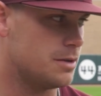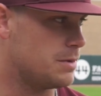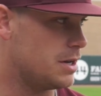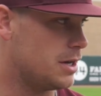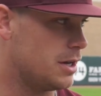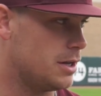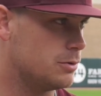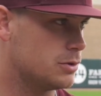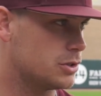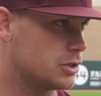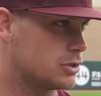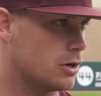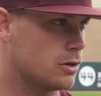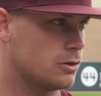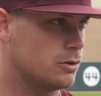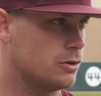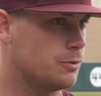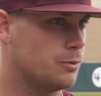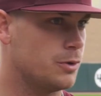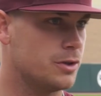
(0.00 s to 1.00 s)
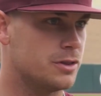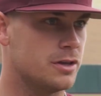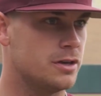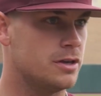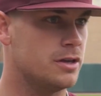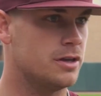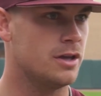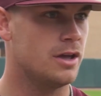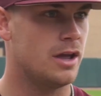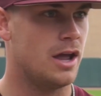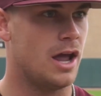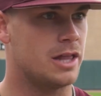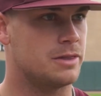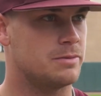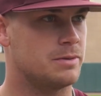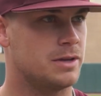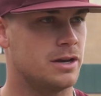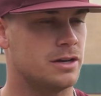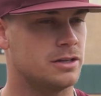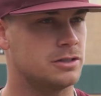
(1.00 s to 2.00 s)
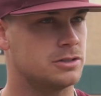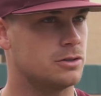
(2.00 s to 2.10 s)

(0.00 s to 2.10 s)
I mean, he was struggling with it at the beginning.